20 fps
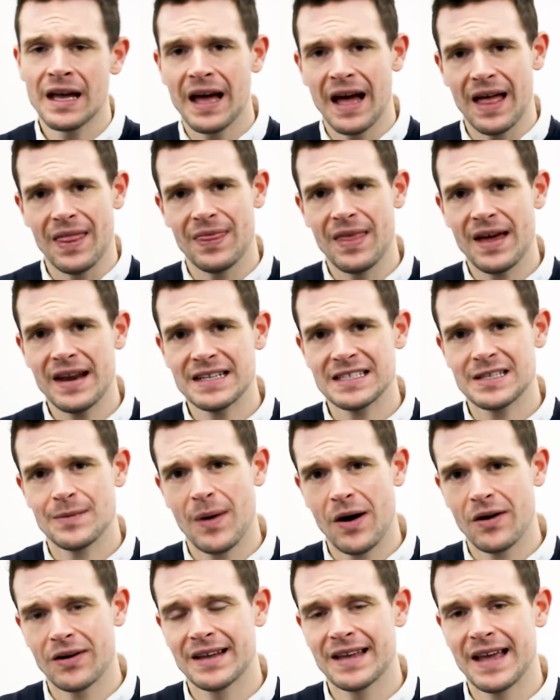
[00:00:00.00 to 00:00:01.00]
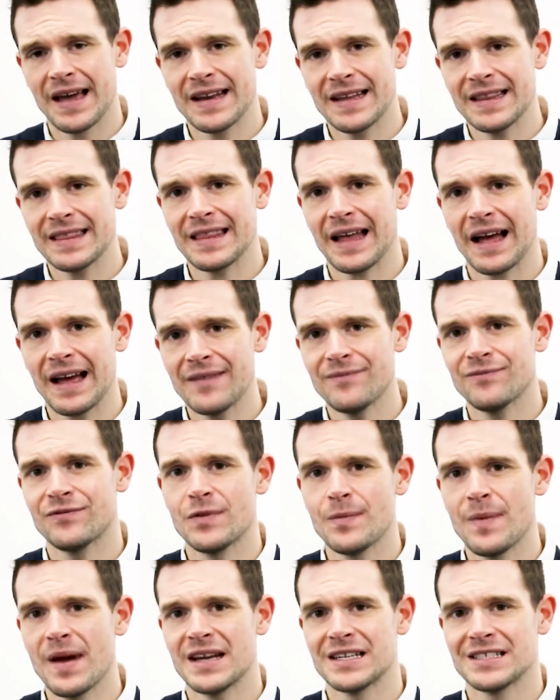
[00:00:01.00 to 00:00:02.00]
And then it's about getting that
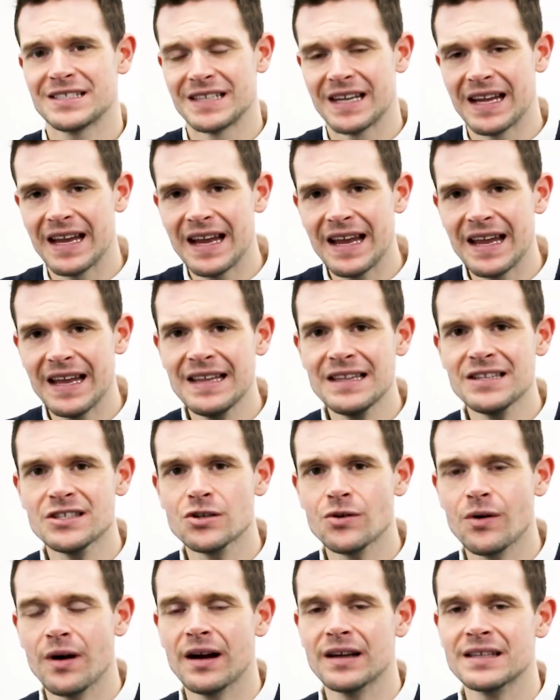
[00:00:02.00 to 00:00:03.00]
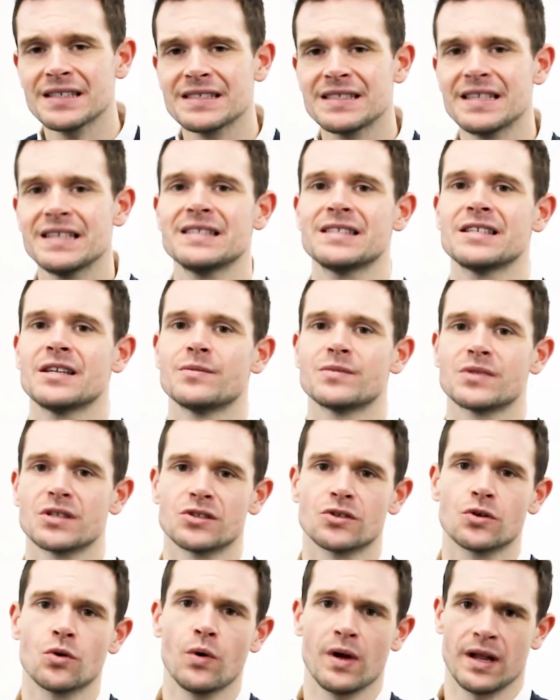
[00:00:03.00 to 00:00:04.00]
information into our systems
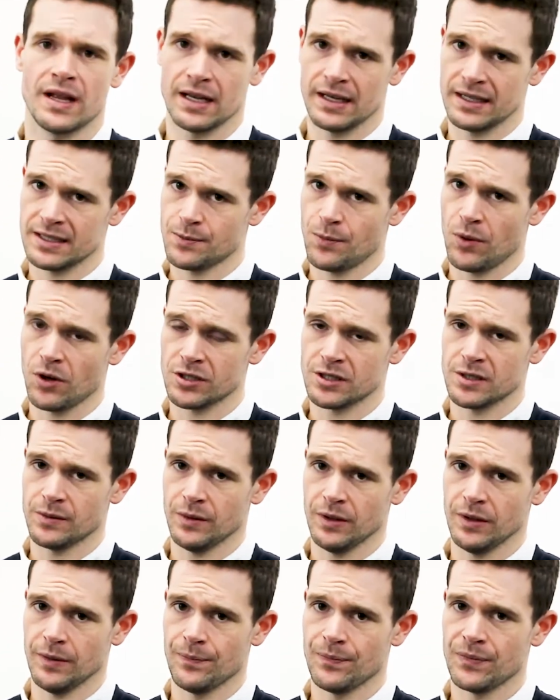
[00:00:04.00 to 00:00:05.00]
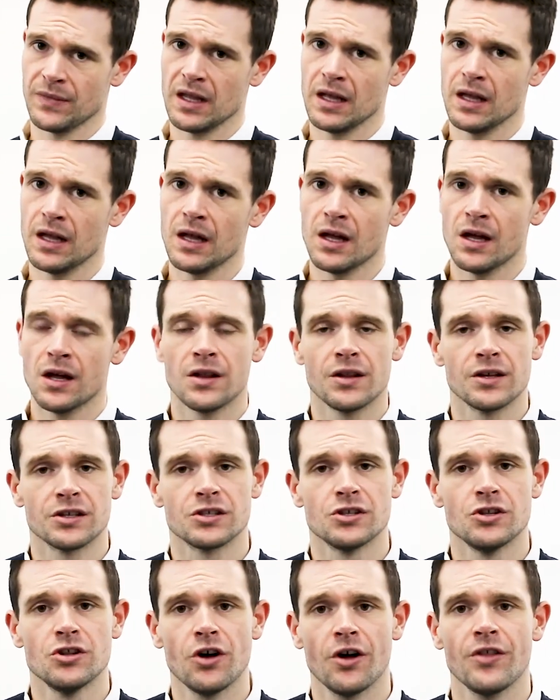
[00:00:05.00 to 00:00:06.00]
as quickly as possible.
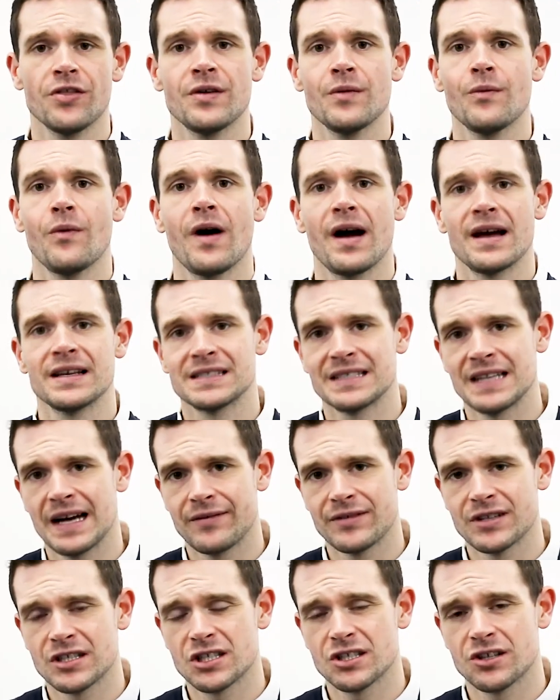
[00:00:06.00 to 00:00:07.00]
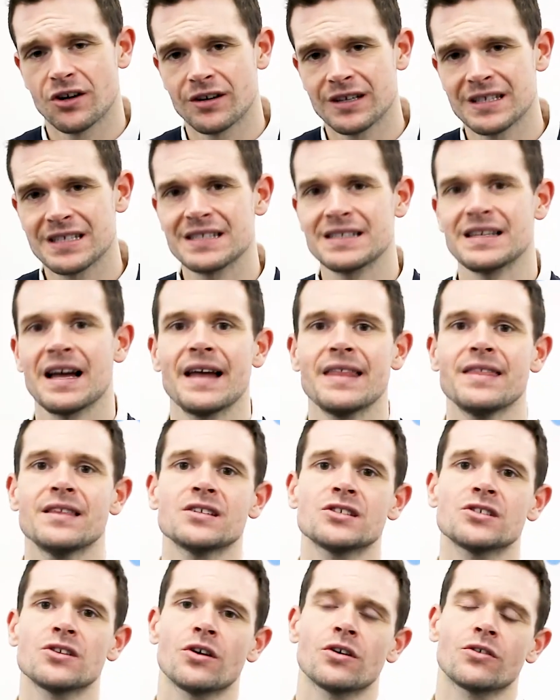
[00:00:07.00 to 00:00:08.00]
There's nothing worse than having stock sat in the
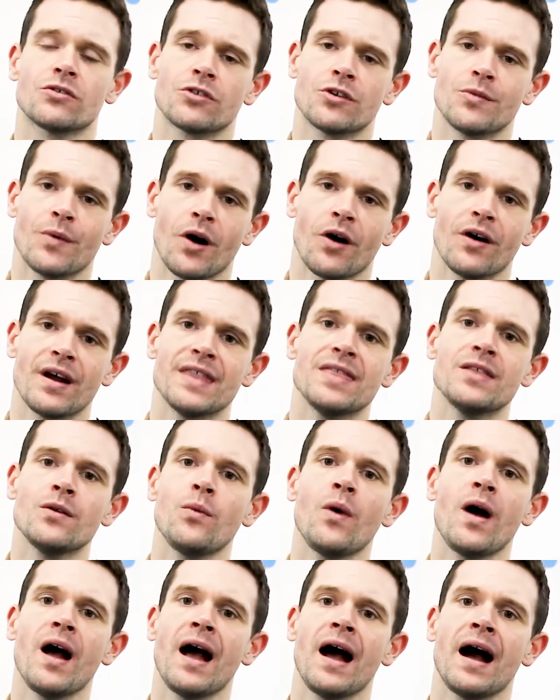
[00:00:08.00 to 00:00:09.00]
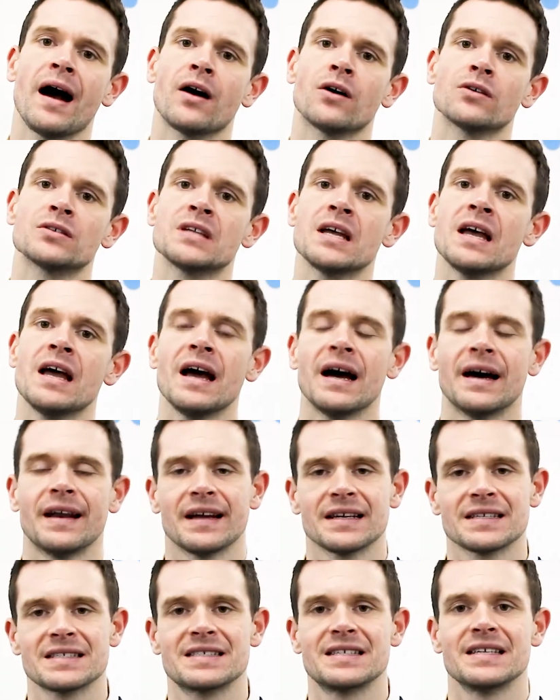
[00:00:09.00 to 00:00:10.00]
stockroom or in the warehouse and
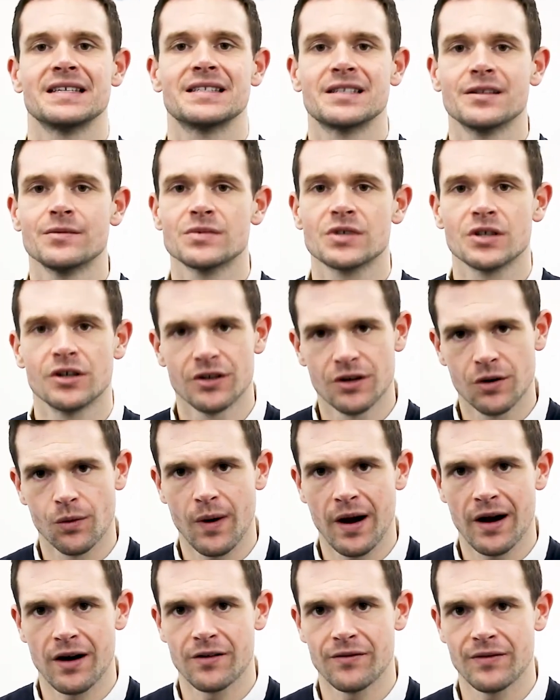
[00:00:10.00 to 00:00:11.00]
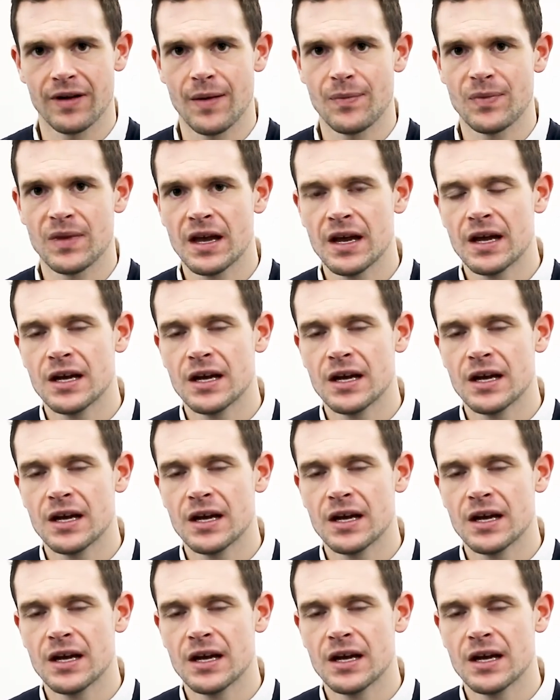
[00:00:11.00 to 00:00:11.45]
our systems unaware of it.